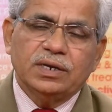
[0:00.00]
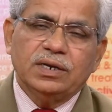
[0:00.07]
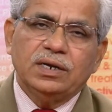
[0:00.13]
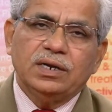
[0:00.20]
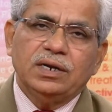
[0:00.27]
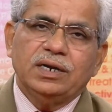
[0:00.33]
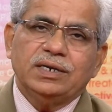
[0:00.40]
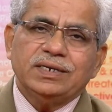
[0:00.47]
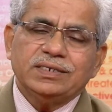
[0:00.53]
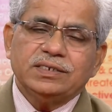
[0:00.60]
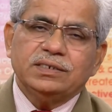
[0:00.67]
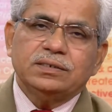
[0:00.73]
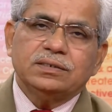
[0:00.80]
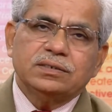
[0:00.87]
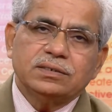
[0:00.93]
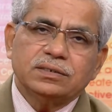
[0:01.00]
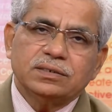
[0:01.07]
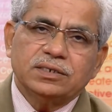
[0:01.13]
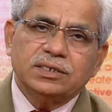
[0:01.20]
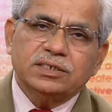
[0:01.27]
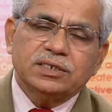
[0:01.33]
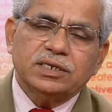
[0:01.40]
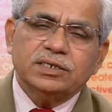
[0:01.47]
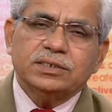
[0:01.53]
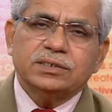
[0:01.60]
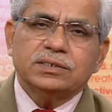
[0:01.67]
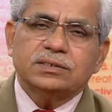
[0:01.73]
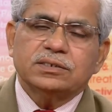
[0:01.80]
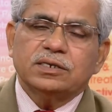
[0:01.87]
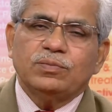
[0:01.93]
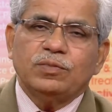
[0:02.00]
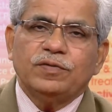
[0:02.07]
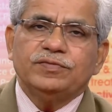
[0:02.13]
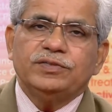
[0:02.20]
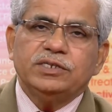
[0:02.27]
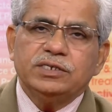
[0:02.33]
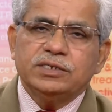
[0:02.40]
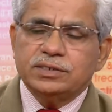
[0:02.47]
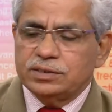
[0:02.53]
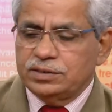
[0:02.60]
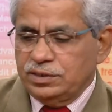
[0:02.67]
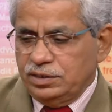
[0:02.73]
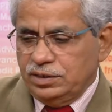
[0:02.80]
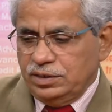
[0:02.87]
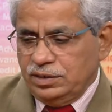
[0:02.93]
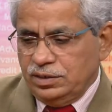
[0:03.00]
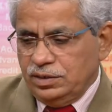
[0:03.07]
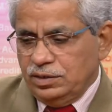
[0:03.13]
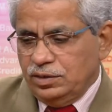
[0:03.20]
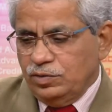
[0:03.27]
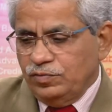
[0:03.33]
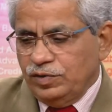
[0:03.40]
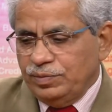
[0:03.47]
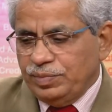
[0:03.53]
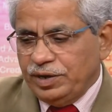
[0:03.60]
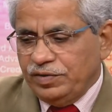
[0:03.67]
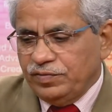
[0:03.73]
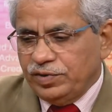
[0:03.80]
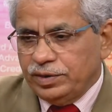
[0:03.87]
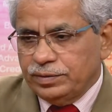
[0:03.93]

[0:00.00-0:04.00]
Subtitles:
Let us discuss some of these one by one.